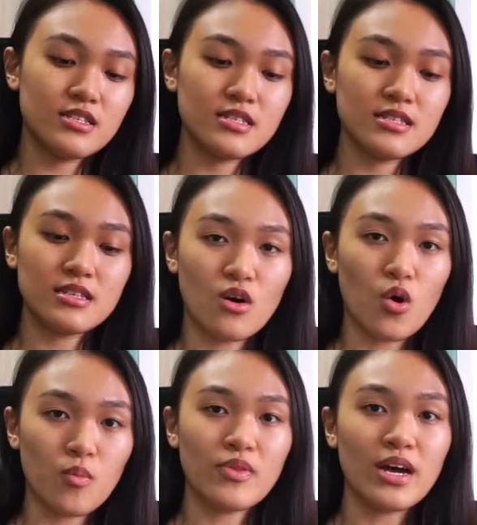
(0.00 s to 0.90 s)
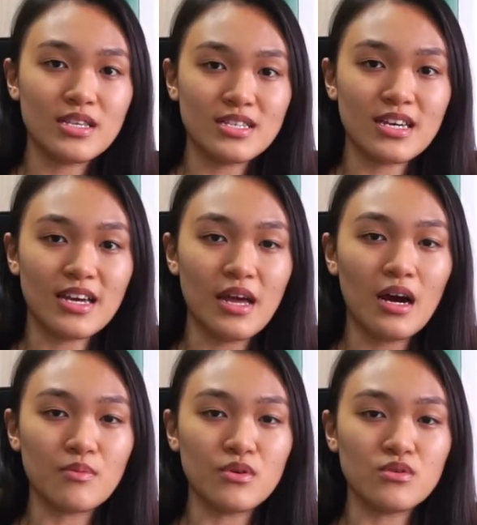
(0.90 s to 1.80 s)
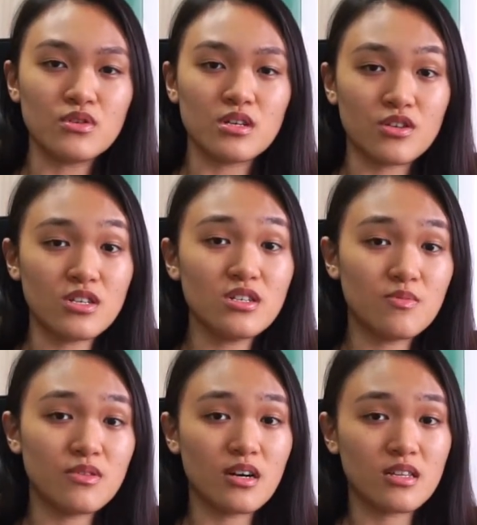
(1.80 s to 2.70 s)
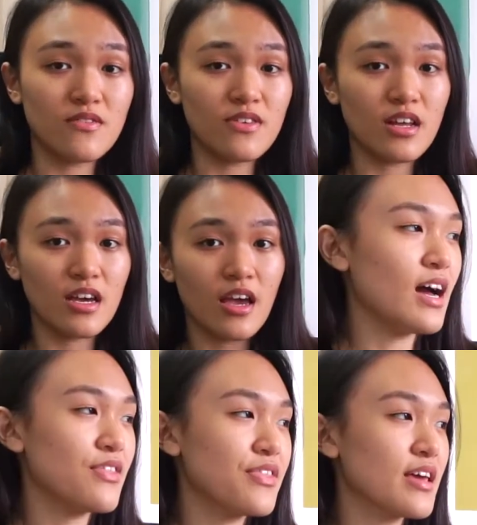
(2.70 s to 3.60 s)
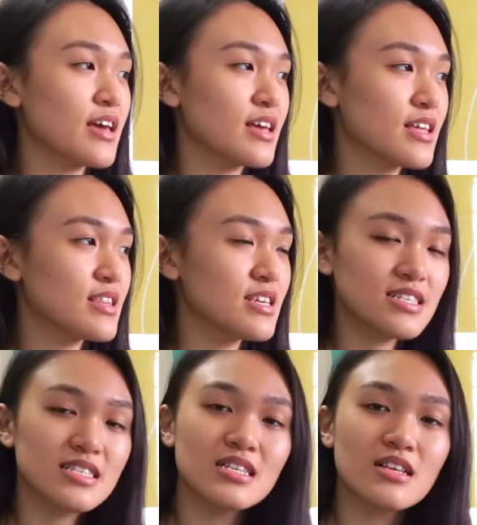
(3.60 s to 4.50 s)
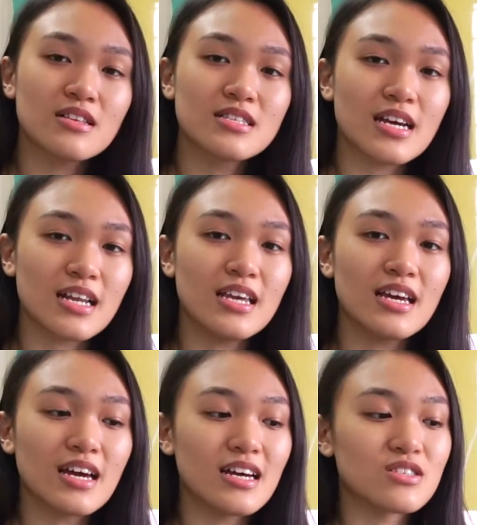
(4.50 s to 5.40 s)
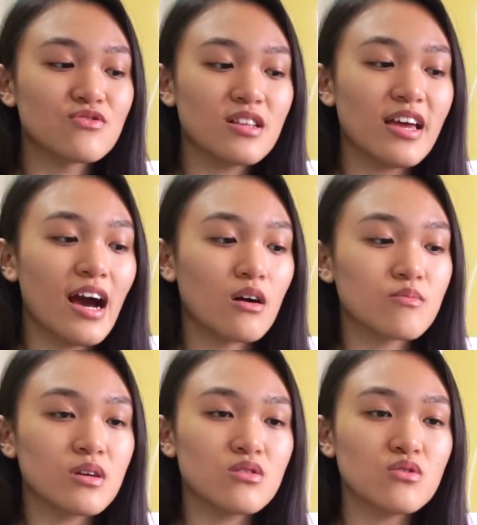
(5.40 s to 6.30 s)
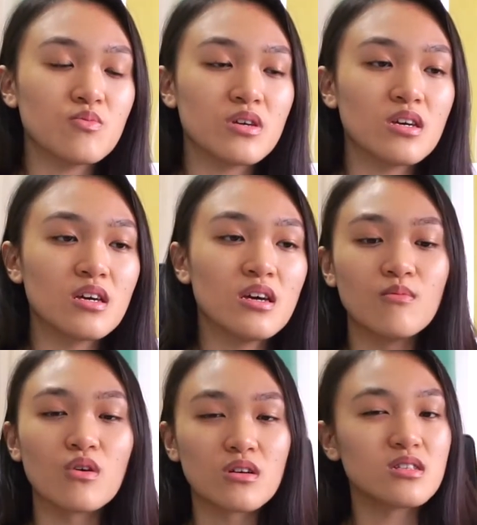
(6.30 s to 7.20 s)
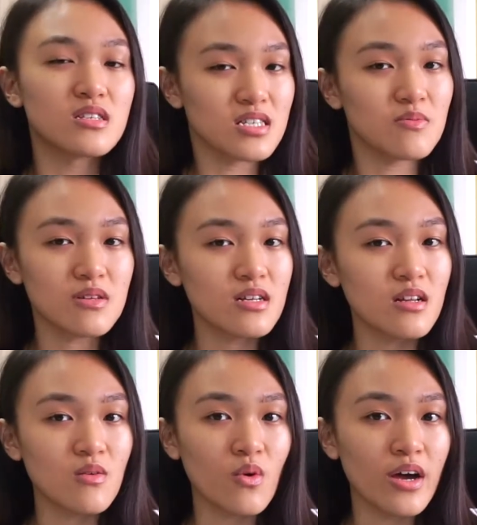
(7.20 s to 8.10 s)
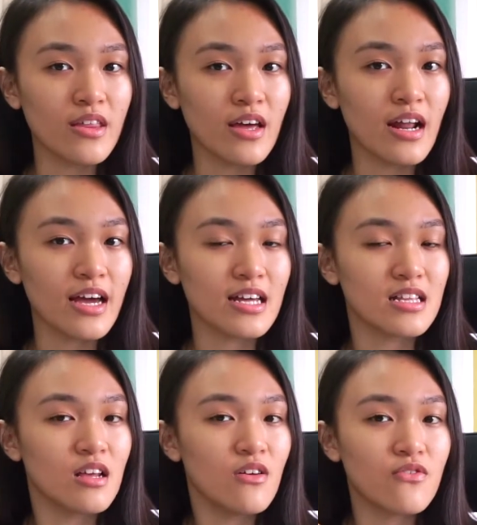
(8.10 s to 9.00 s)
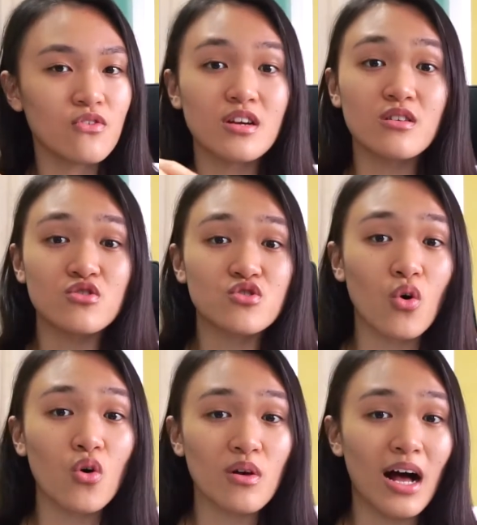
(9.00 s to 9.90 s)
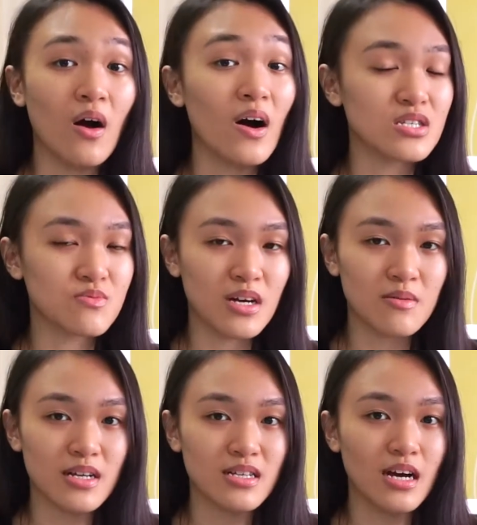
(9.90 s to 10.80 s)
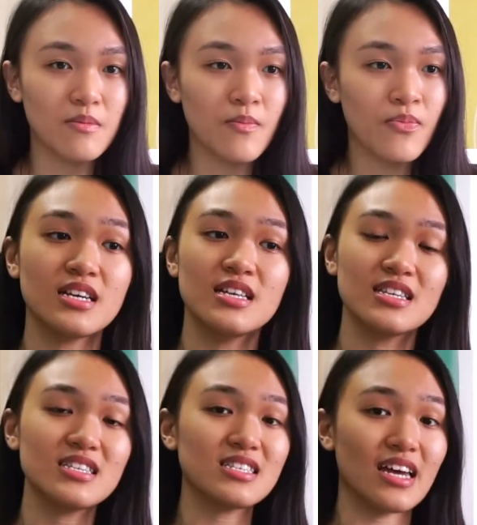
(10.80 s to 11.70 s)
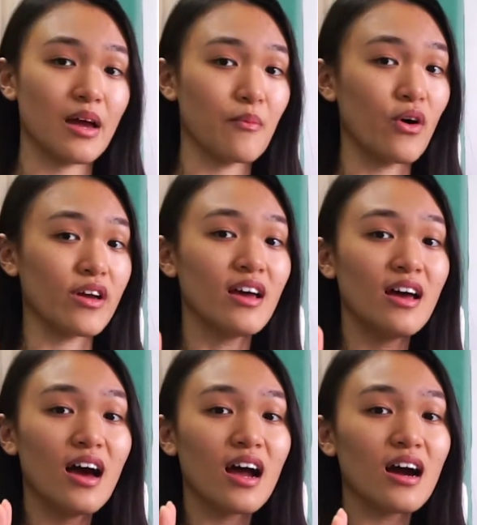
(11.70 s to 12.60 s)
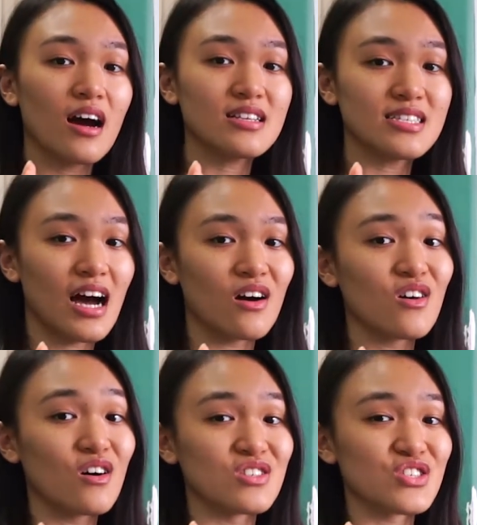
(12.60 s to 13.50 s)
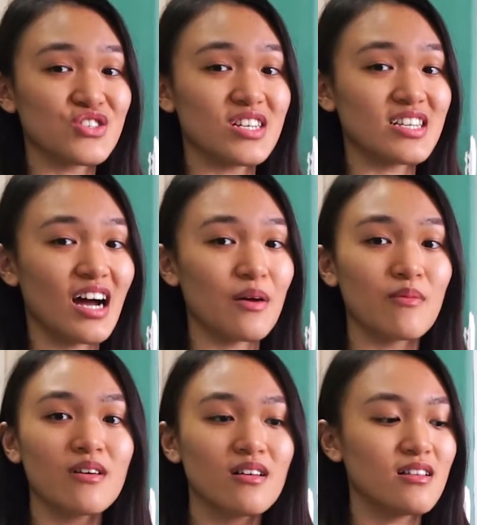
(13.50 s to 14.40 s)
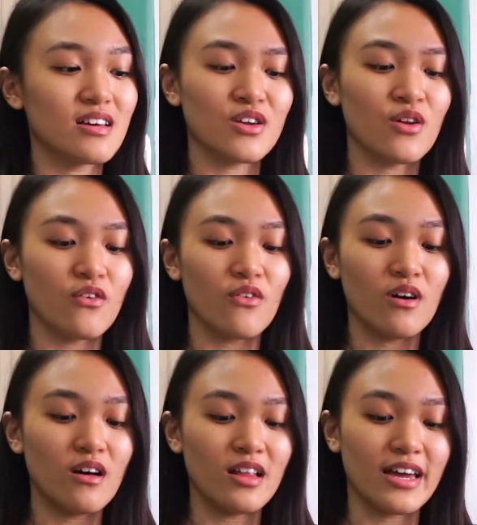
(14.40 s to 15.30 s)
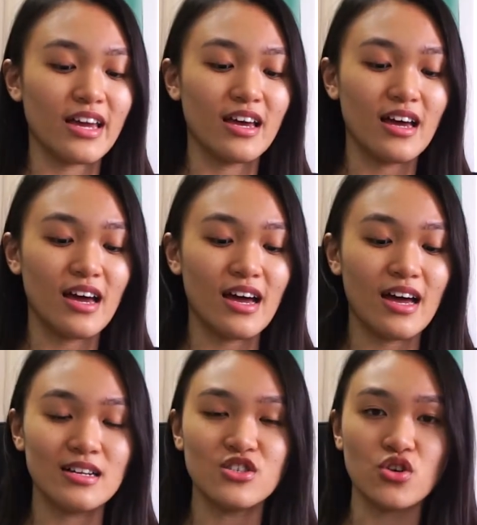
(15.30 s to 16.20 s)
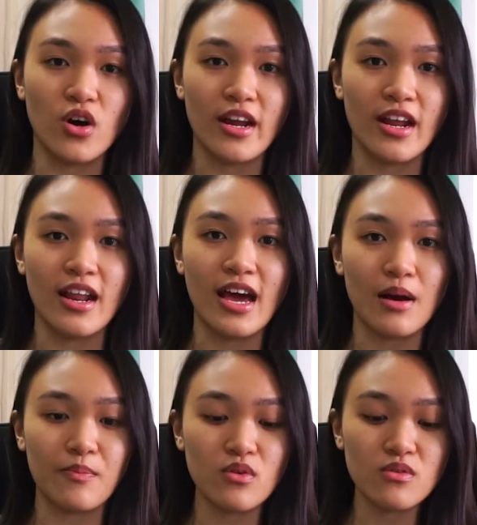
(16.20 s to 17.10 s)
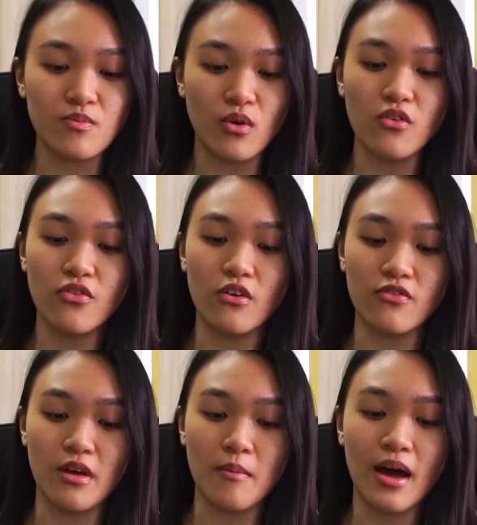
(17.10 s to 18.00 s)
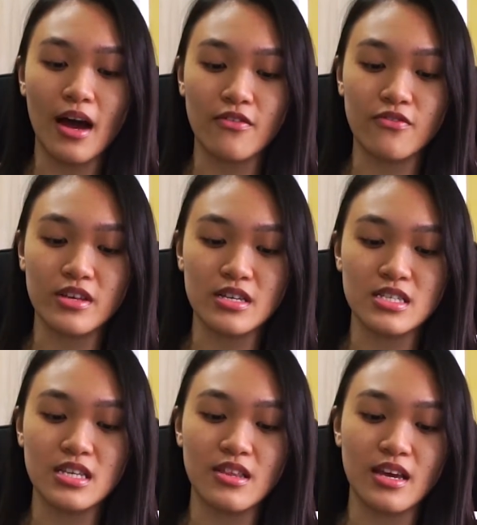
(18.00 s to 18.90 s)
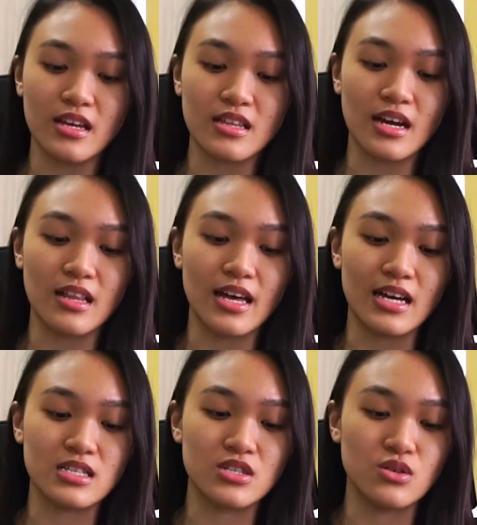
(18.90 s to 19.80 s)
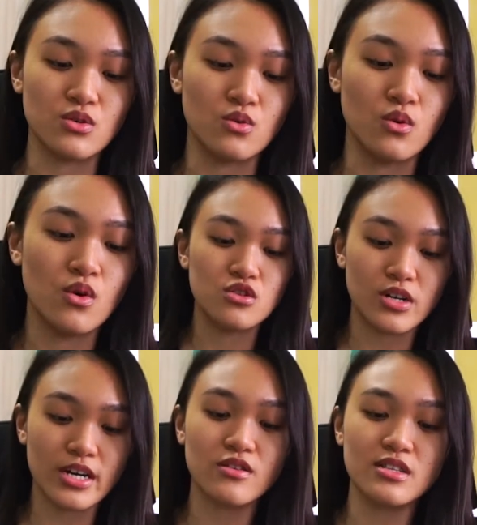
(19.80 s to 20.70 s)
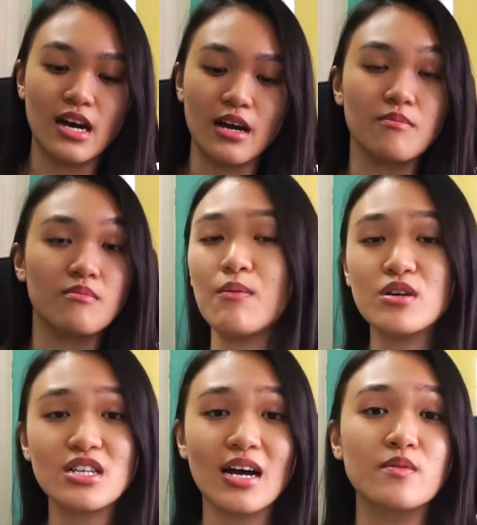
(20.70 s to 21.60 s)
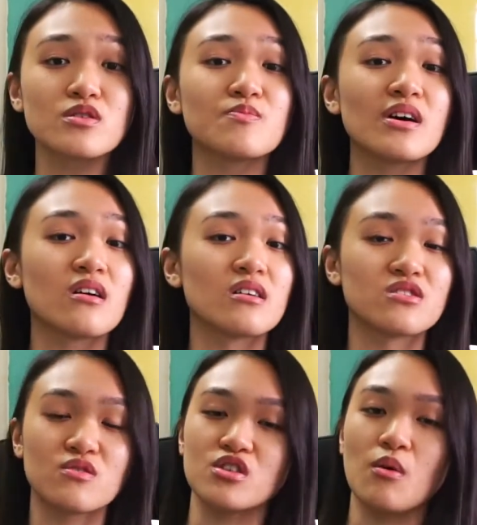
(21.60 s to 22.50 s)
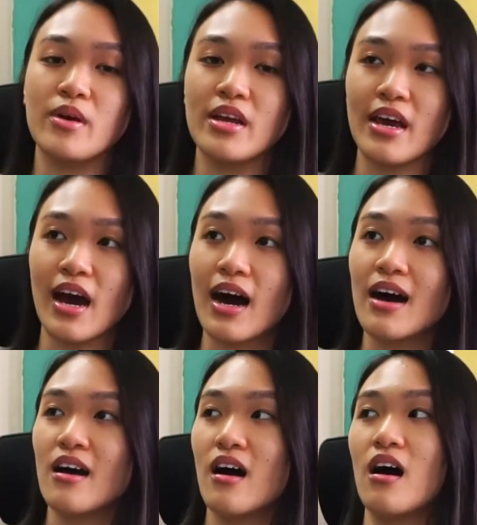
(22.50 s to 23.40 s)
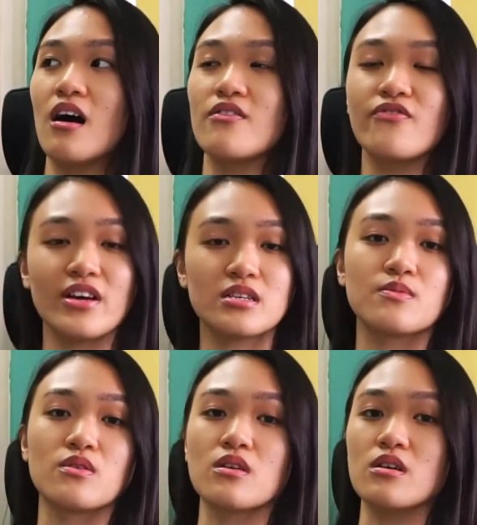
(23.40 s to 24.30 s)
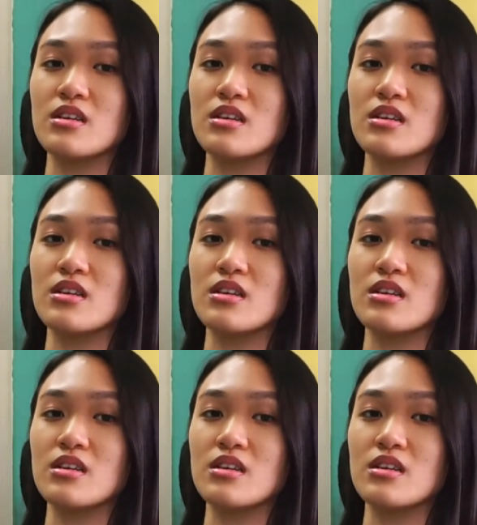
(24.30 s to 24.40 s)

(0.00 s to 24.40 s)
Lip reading: just hope that this can help you to increase your productivity. I think this technique has really helped me to be more disciplined in a way that I can fully control how I spend my time. This is the second point. Cut down on screen time. Like Android and Apple, both of them have this thing that lets you track your time. much time you spend on social media, on Facebook, on